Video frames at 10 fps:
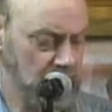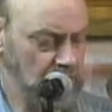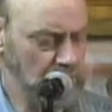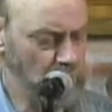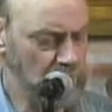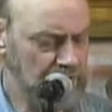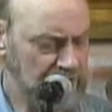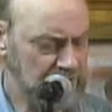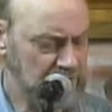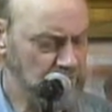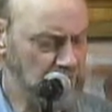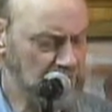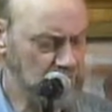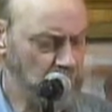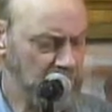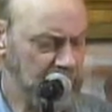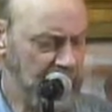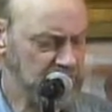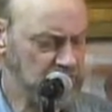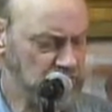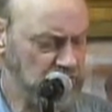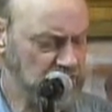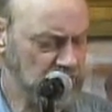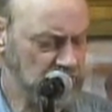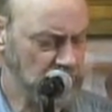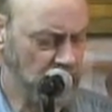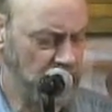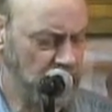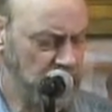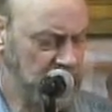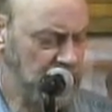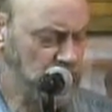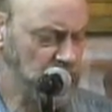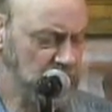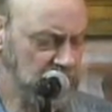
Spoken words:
It will not submit to any exegesis or vivisection,